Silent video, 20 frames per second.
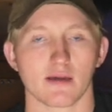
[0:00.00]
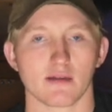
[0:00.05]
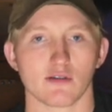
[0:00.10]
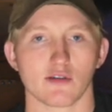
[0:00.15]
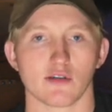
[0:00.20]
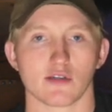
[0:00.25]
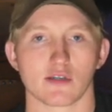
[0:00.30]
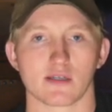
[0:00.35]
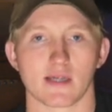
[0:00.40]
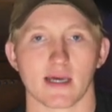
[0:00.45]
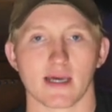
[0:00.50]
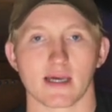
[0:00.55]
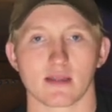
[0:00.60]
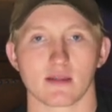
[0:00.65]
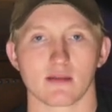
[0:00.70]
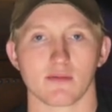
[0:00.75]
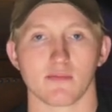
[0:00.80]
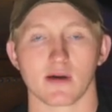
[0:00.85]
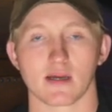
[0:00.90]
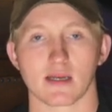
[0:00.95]
Just
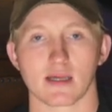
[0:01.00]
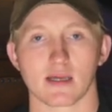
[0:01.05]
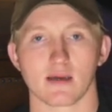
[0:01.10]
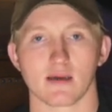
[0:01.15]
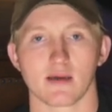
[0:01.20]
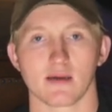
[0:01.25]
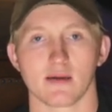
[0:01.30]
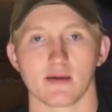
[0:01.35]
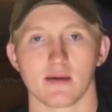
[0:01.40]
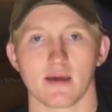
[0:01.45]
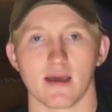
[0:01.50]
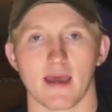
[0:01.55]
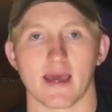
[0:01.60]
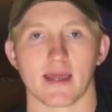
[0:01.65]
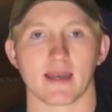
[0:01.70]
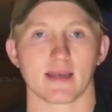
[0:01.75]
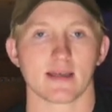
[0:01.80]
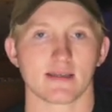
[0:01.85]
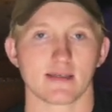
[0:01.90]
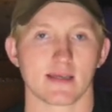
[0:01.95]
take the money
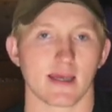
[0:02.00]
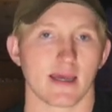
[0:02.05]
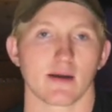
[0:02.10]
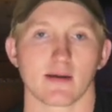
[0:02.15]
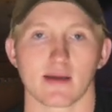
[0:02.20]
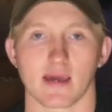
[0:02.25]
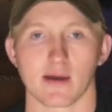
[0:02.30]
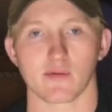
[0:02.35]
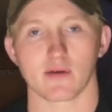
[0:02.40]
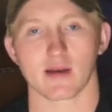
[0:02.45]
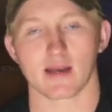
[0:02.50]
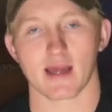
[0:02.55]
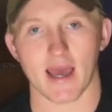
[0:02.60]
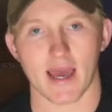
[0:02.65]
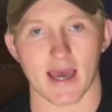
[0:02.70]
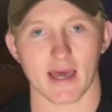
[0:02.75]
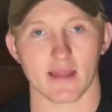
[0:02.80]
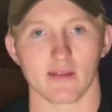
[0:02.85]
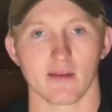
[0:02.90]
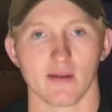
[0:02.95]
and say, okay, we're going to
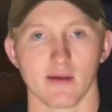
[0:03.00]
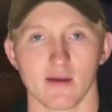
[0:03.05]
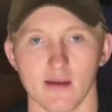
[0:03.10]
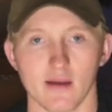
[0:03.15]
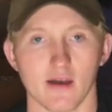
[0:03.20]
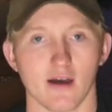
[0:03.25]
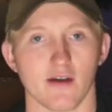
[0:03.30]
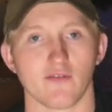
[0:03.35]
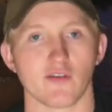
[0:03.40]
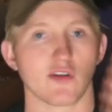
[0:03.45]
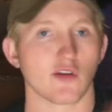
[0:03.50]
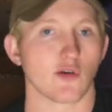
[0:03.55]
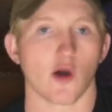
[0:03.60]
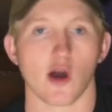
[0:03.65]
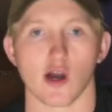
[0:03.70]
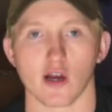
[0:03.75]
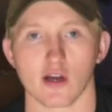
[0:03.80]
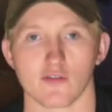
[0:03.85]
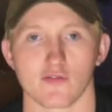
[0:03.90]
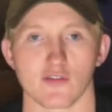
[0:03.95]
add a
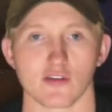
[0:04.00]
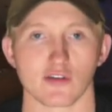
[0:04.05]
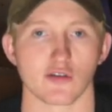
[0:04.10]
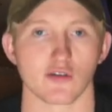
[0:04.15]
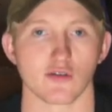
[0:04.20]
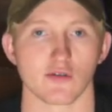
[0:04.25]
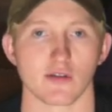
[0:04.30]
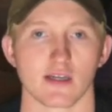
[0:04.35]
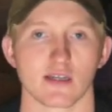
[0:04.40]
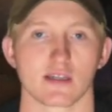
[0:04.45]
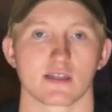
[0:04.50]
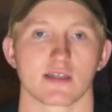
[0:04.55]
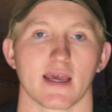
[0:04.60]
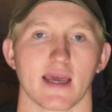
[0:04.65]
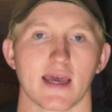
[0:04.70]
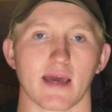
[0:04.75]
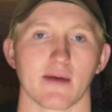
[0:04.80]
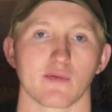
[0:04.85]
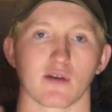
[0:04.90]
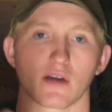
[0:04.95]
videographer to this,
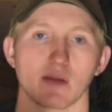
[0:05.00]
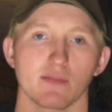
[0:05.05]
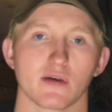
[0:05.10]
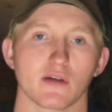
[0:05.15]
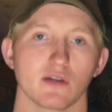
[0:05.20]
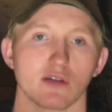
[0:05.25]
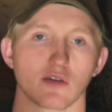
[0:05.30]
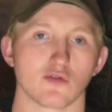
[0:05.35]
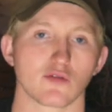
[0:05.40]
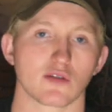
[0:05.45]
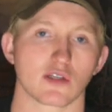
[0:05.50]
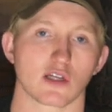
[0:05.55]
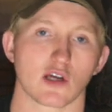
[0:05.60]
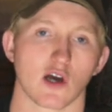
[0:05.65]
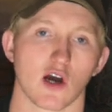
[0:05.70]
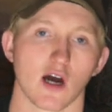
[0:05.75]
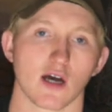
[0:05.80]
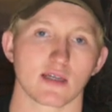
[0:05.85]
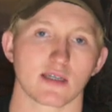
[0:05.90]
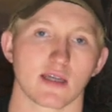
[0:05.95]
and we're going to be able to use the
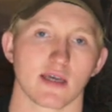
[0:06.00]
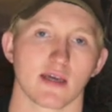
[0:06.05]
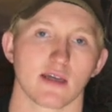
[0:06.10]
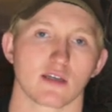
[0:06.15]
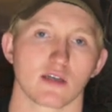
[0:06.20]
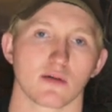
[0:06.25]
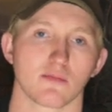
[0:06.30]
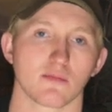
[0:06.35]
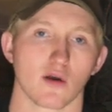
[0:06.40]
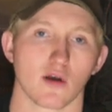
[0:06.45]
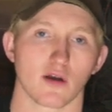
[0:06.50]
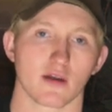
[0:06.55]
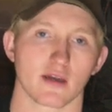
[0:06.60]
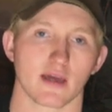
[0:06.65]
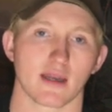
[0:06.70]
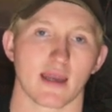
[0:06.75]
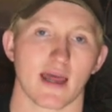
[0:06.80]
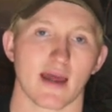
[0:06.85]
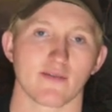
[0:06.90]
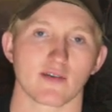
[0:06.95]
content to market
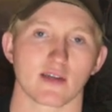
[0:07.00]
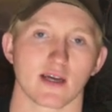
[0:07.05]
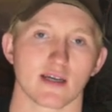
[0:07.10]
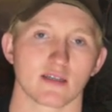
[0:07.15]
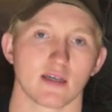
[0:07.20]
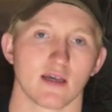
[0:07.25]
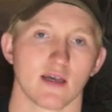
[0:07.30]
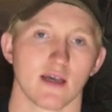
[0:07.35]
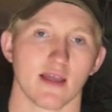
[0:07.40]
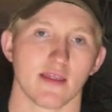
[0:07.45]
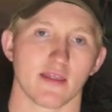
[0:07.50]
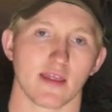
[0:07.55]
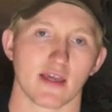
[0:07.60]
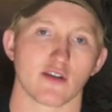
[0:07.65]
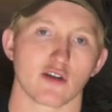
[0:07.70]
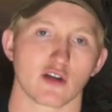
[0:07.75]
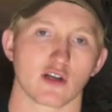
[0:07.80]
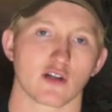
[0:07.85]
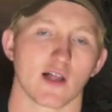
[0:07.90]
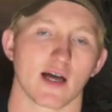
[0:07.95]
and advertise. Then
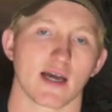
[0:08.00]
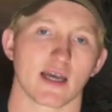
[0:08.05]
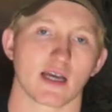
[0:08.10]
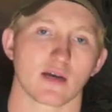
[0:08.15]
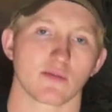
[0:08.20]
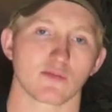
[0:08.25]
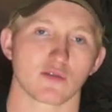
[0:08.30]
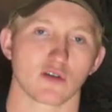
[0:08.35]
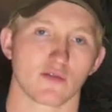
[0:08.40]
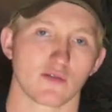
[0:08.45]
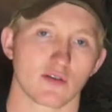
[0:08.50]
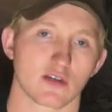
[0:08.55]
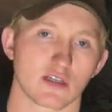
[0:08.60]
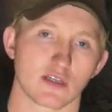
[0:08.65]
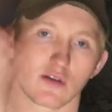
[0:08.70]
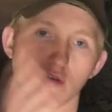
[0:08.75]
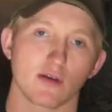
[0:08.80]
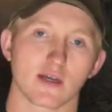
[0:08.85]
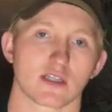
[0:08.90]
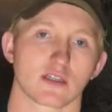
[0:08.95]
your client comes over,
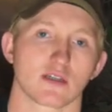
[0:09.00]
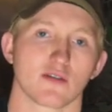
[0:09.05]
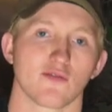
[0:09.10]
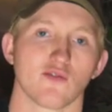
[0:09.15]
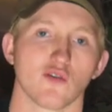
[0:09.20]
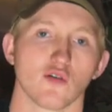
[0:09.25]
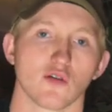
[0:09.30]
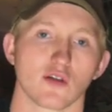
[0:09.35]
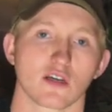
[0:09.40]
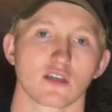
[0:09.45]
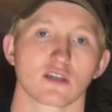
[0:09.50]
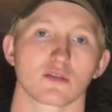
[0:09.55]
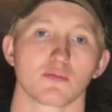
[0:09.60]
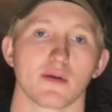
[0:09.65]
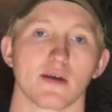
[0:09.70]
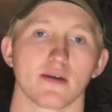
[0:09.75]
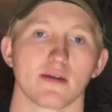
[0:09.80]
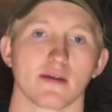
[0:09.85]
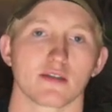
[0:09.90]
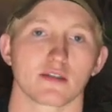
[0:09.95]
still gets the full
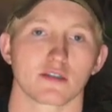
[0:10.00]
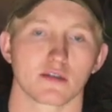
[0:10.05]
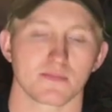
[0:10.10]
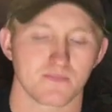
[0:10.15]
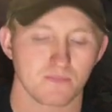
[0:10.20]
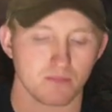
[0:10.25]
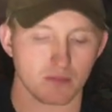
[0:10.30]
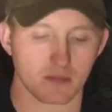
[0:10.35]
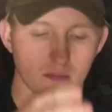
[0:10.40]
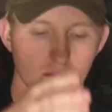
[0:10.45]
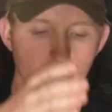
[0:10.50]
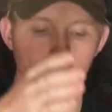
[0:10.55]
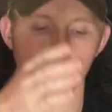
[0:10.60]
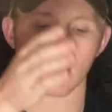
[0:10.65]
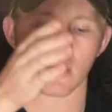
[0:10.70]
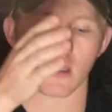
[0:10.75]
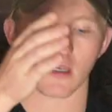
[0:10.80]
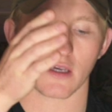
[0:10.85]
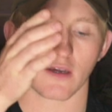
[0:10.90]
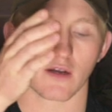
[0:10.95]
experience.
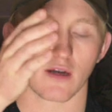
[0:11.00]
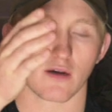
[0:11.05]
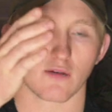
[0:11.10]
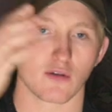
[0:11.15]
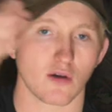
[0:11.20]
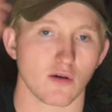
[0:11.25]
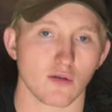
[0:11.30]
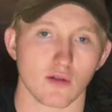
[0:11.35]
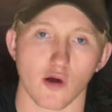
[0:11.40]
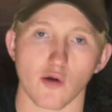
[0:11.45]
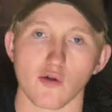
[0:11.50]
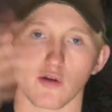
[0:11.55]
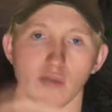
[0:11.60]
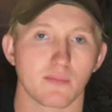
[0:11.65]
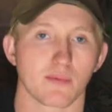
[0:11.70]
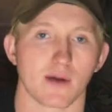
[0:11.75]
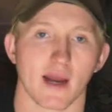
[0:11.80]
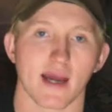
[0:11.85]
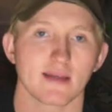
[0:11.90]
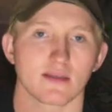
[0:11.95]
You know, don't lower your
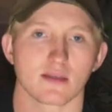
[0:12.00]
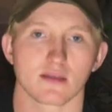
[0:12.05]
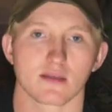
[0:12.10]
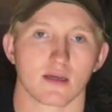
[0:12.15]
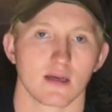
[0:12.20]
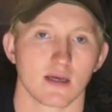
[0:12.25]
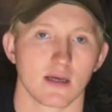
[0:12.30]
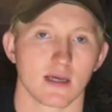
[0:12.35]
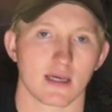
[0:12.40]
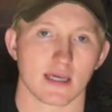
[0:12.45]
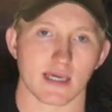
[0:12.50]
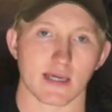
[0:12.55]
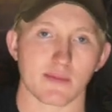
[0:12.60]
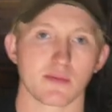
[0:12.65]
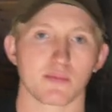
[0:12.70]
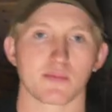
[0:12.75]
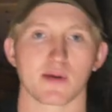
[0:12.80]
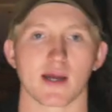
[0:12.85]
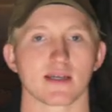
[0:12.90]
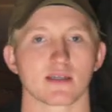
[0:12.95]
prices. Keep
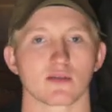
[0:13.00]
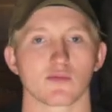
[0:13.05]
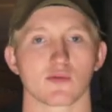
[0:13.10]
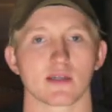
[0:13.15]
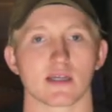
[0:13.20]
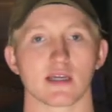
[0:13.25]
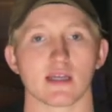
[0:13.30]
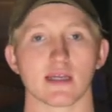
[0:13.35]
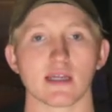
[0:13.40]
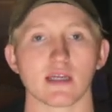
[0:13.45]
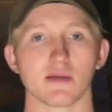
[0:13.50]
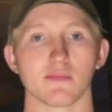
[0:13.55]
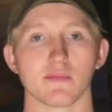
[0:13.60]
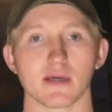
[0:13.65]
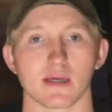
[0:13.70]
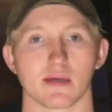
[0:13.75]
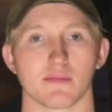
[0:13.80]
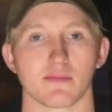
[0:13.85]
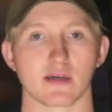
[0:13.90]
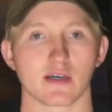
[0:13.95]
the prices what they need to
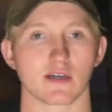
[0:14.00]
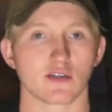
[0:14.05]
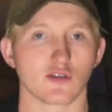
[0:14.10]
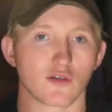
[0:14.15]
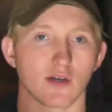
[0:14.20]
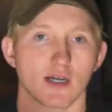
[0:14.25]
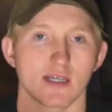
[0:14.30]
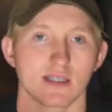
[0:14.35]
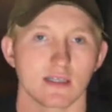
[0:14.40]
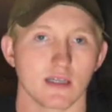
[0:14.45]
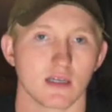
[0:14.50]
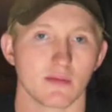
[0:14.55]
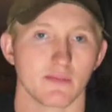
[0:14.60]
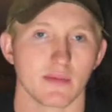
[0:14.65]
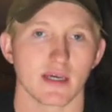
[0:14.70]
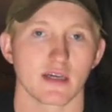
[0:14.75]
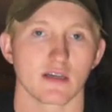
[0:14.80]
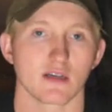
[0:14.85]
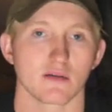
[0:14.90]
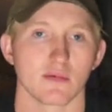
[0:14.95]
be because you guys need to
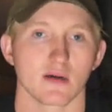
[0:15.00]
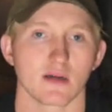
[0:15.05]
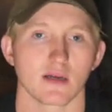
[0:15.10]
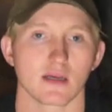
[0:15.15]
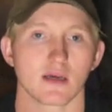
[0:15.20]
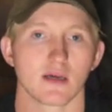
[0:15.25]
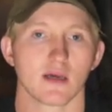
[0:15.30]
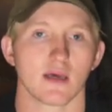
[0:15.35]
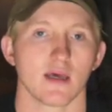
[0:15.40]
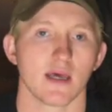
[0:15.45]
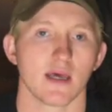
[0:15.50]
make your money.